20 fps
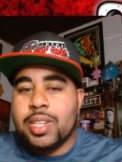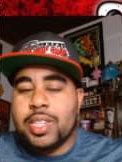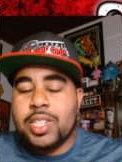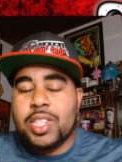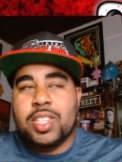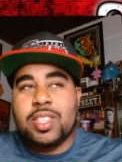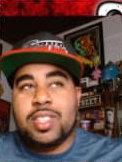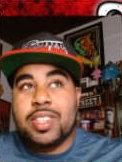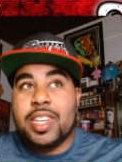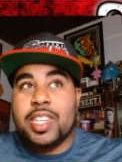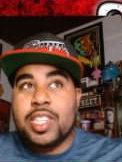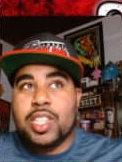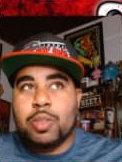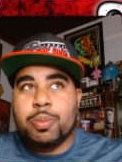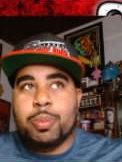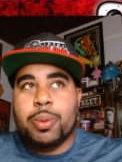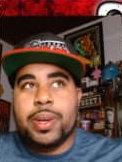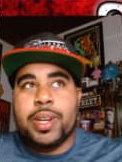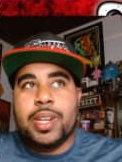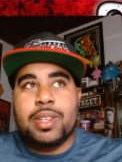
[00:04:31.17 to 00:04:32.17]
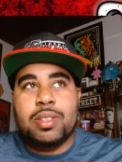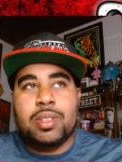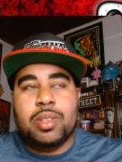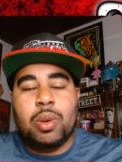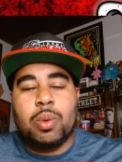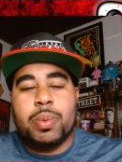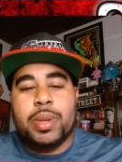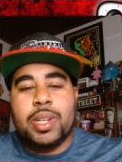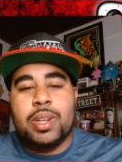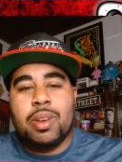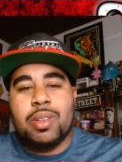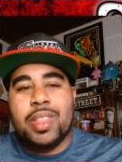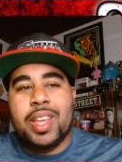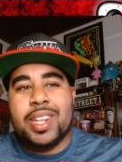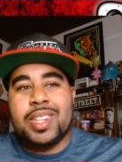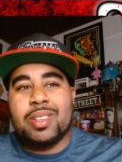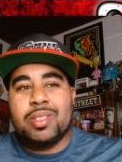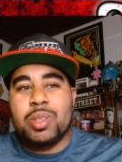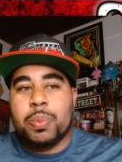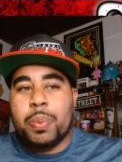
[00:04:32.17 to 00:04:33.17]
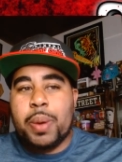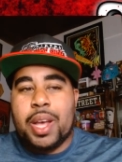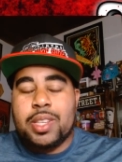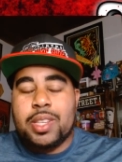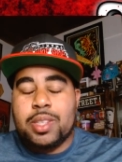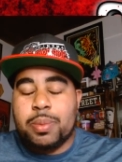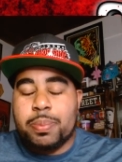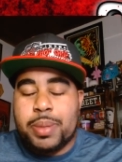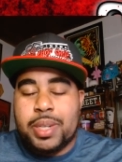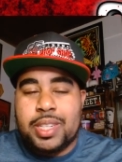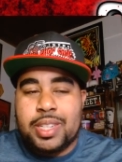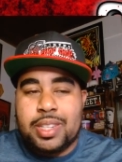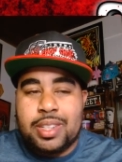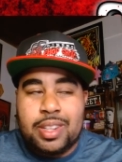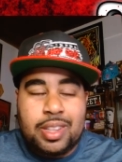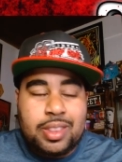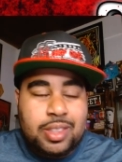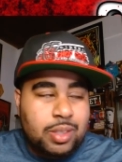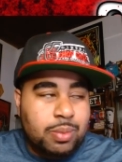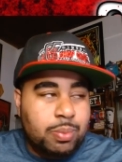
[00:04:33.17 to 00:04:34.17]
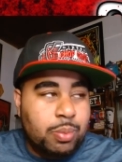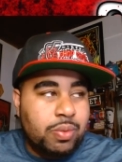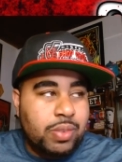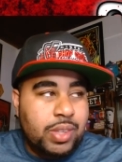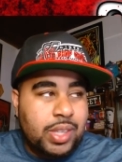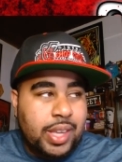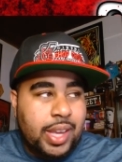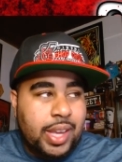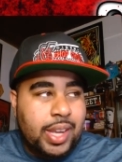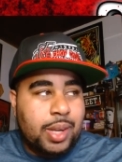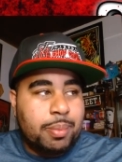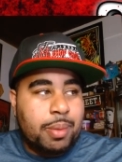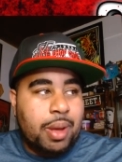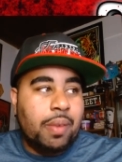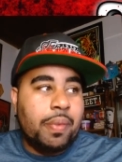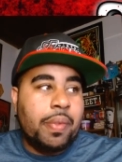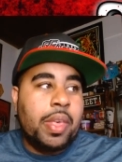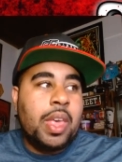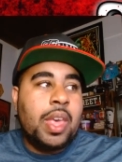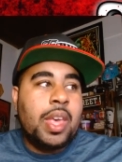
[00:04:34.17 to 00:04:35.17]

It's just saying spring. So we know that there's a possibility that this movie can come out